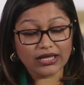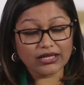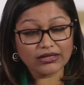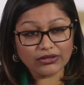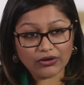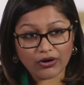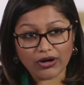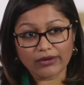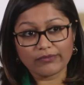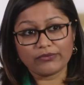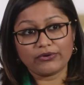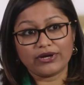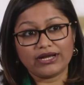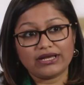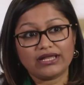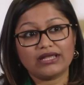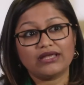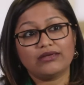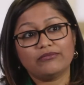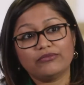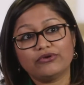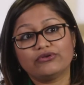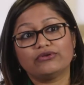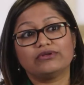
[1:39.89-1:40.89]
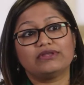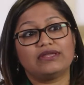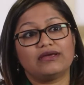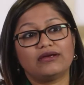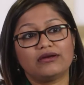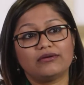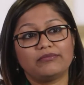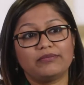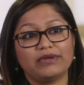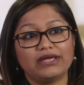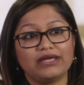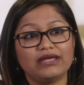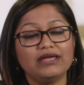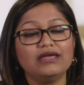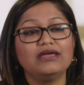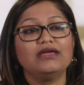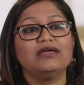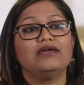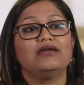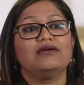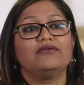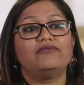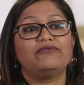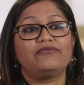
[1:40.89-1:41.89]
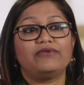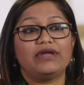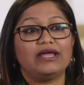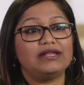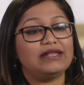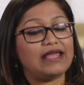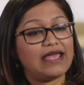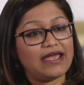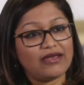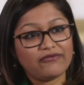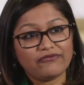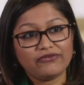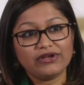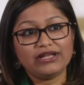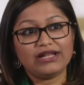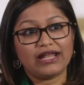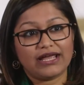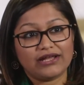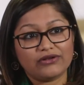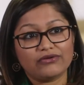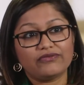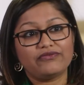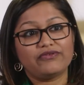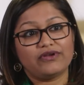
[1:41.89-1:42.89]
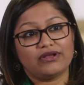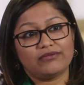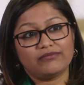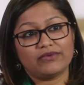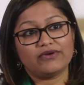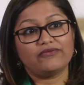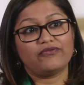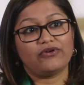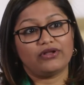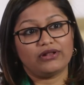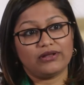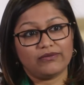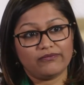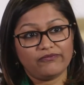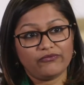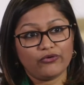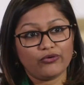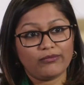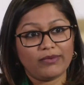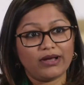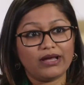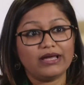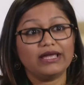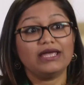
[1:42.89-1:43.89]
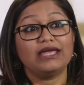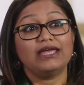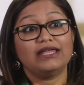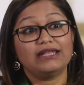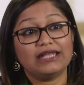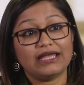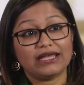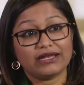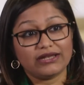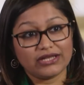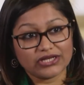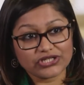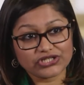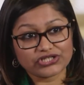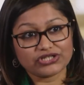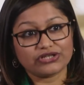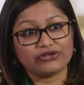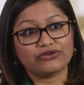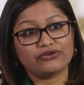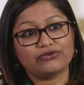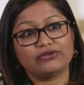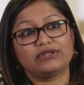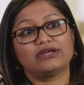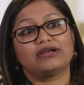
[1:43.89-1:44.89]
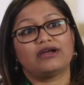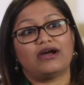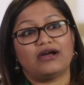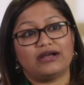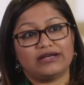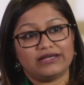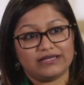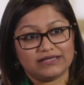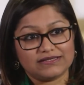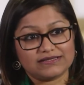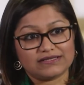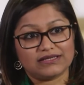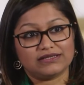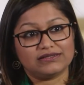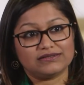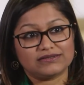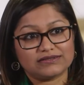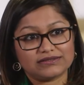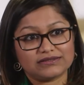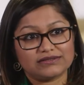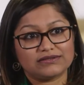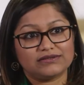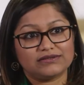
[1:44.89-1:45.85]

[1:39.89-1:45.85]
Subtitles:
incorporating immunotherapy in every line of treatment for lymphoma, in addition to the CAR T cells.